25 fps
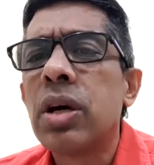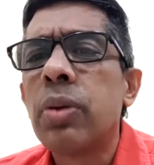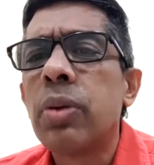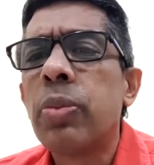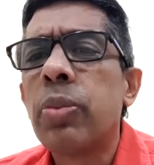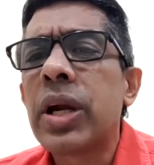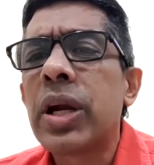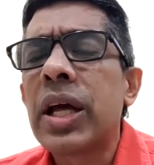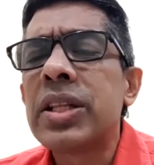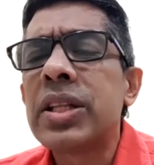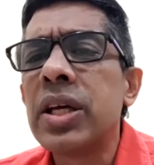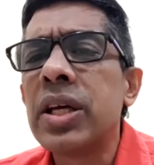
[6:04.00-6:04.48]

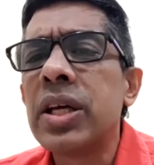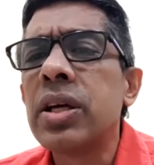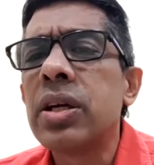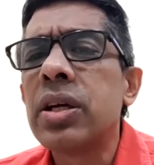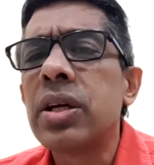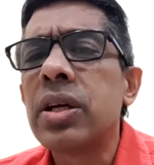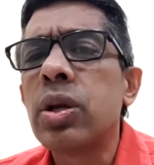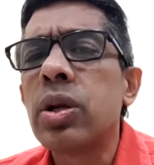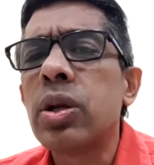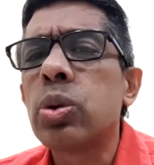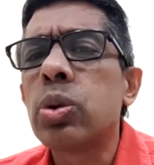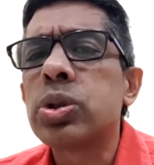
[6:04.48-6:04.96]
But I think,
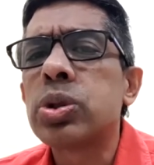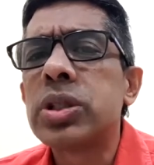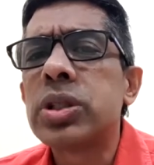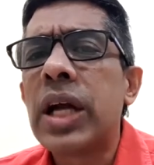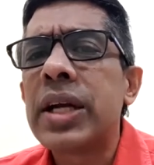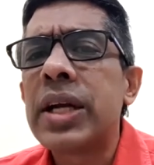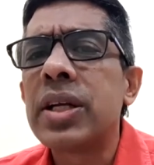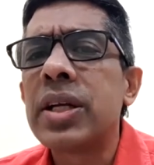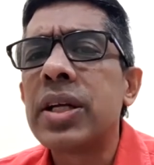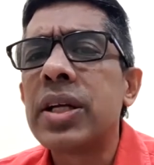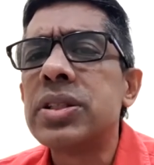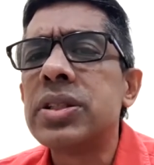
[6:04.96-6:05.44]
you know,
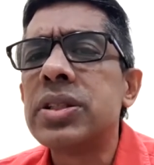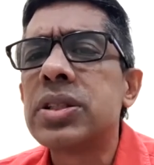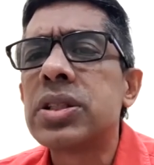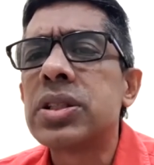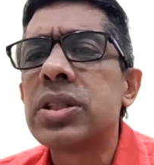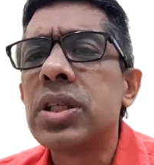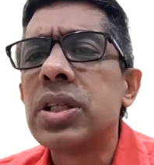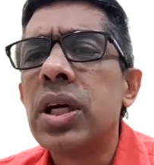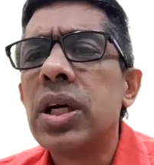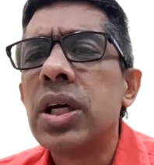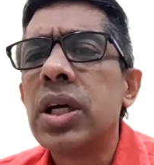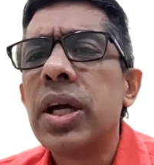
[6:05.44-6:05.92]

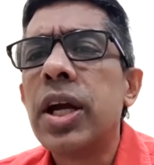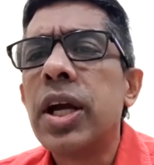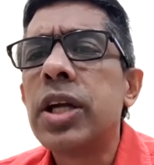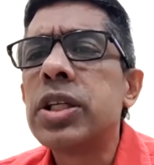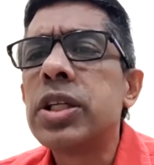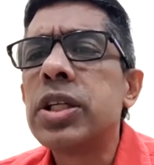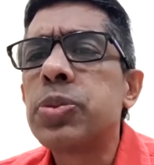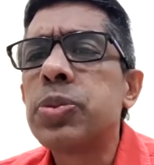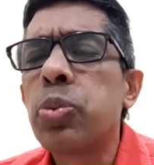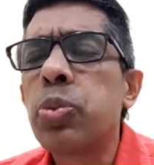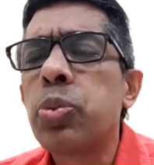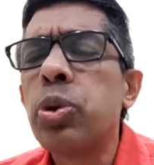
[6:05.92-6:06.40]
statins, it
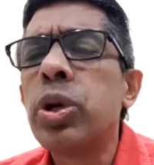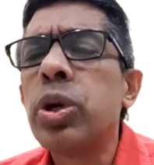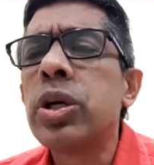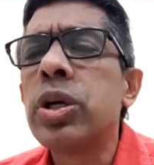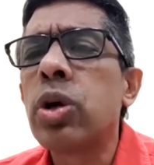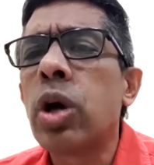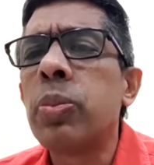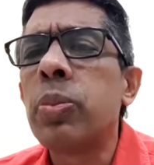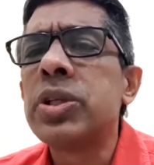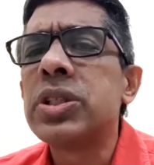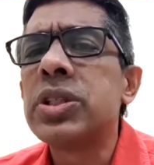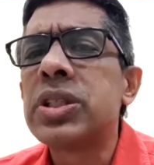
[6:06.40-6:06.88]
is prudent
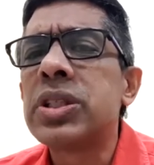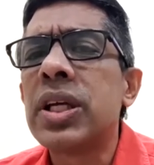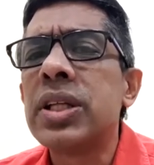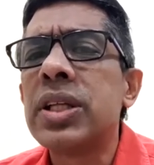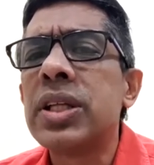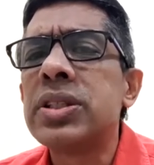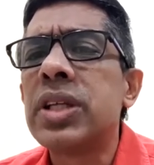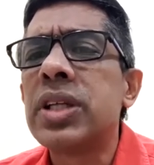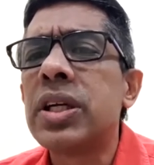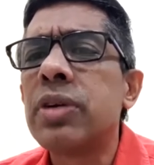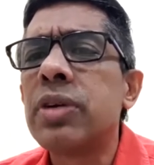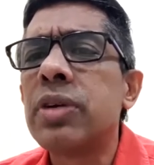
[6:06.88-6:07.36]
common
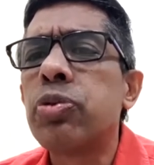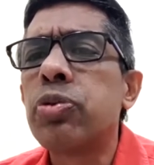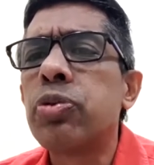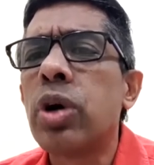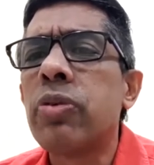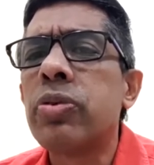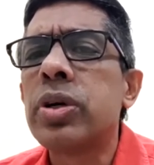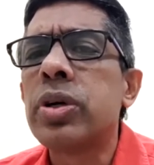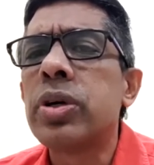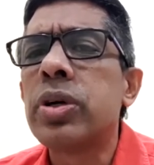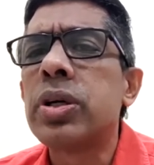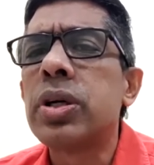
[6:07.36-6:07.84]
sense that if you
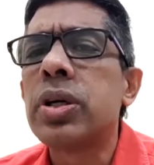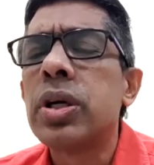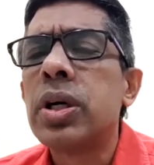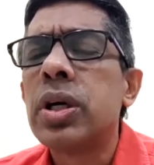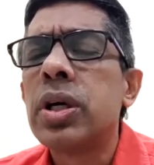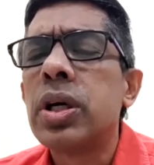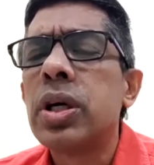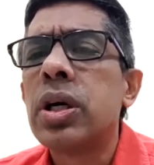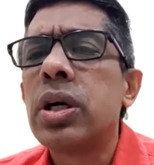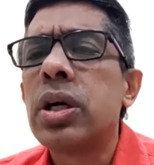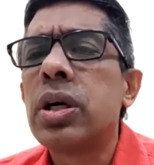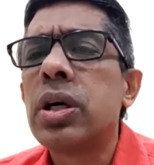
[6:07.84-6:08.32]
have a
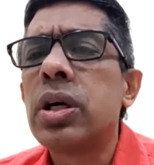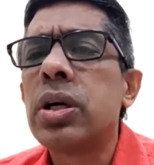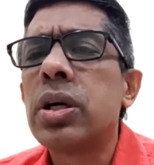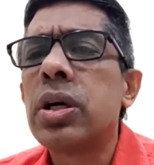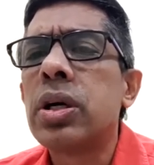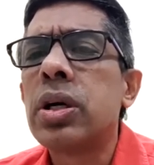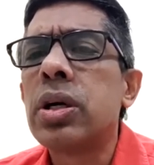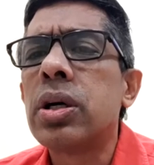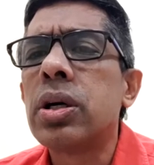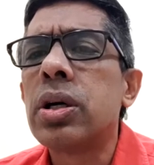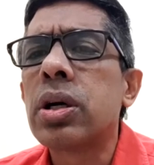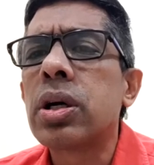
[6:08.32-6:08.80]

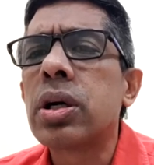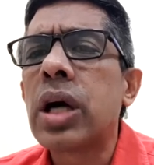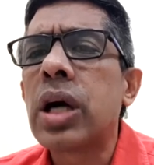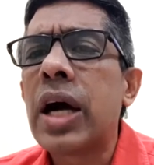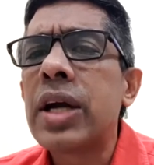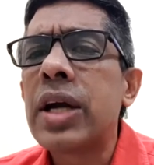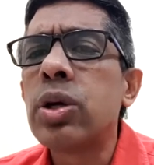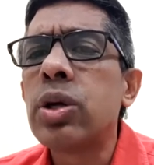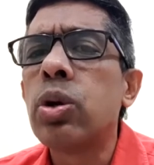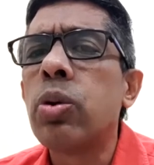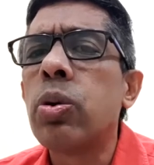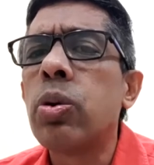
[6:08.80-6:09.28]

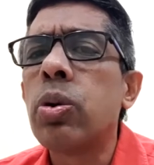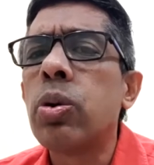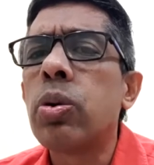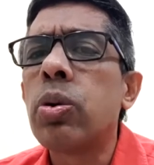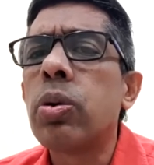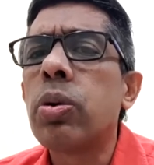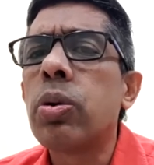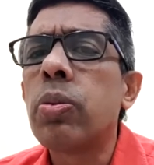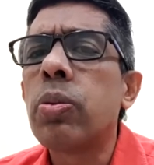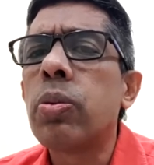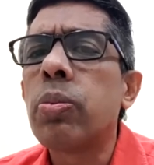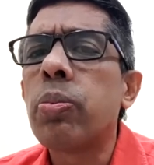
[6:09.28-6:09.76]
cardio
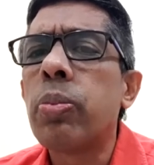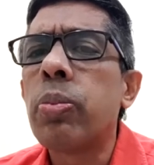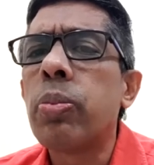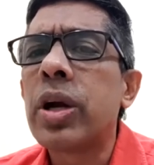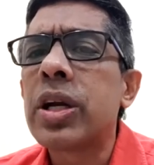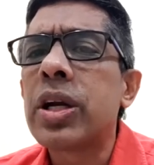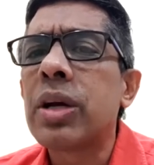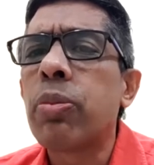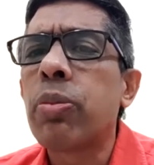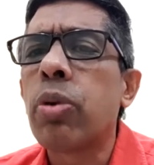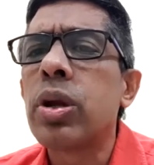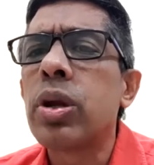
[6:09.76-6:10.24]

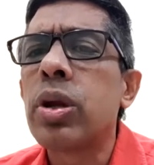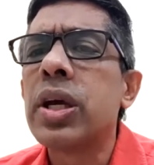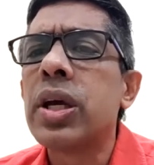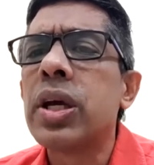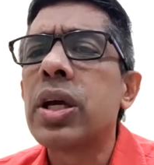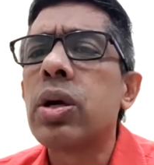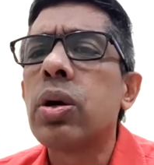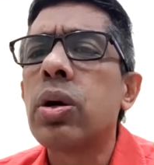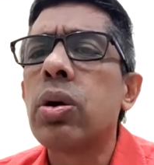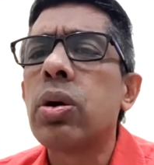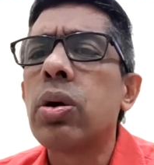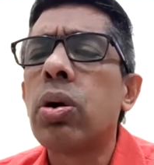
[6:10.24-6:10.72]

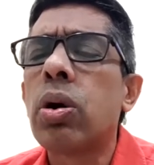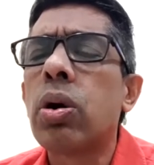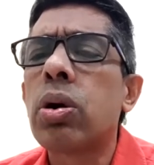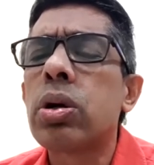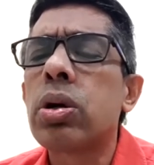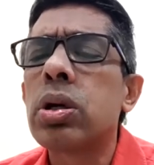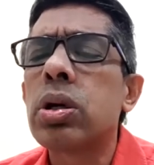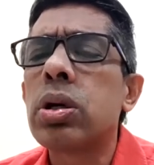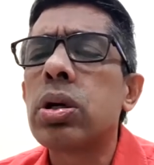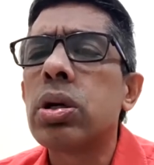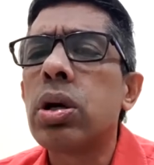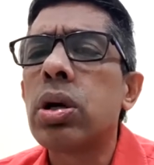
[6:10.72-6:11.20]
metabolic or
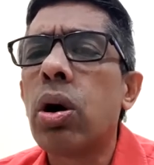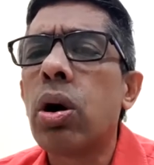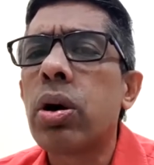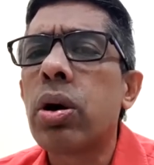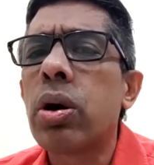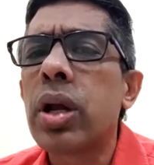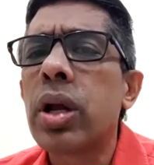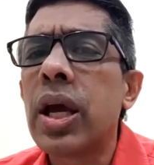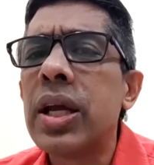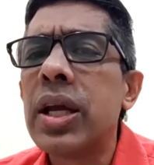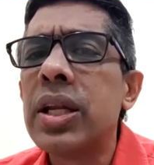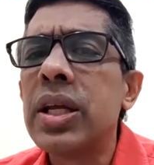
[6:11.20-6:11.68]

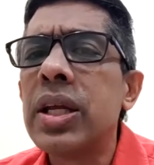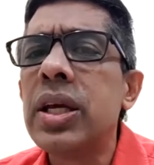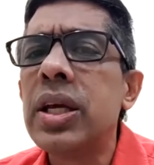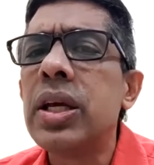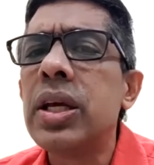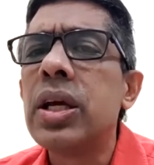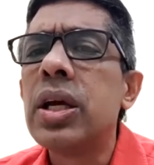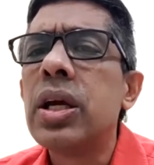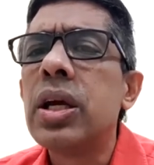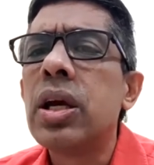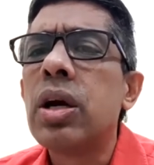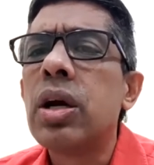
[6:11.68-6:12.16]
any
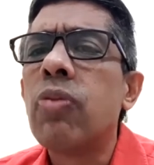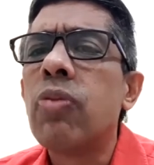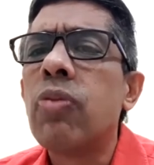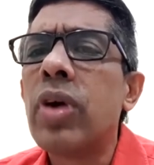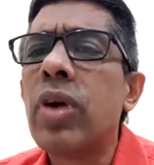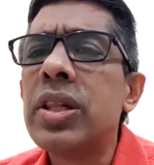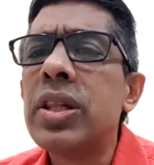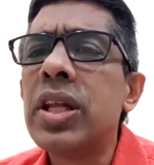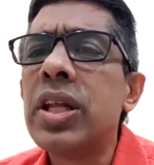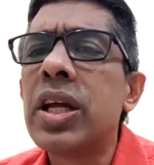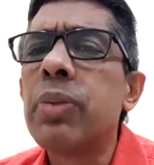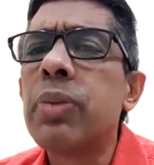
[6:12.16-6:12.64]

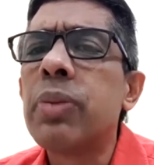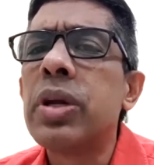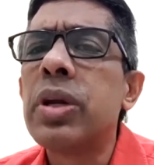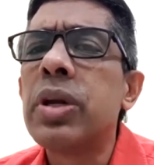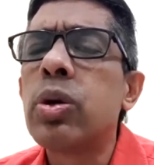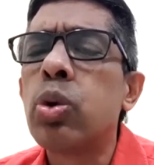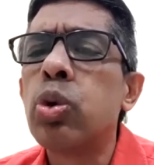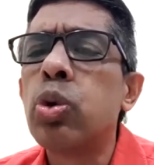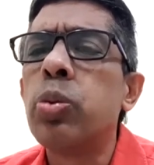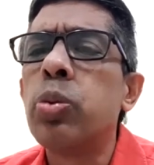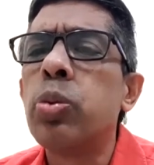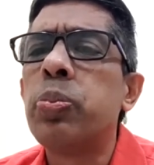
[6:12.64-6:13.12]
vulnerable
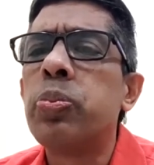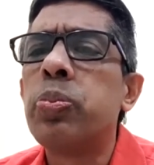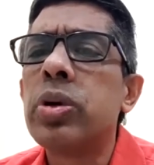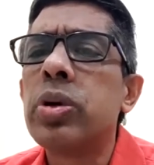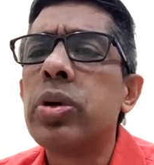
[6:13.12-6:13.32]
group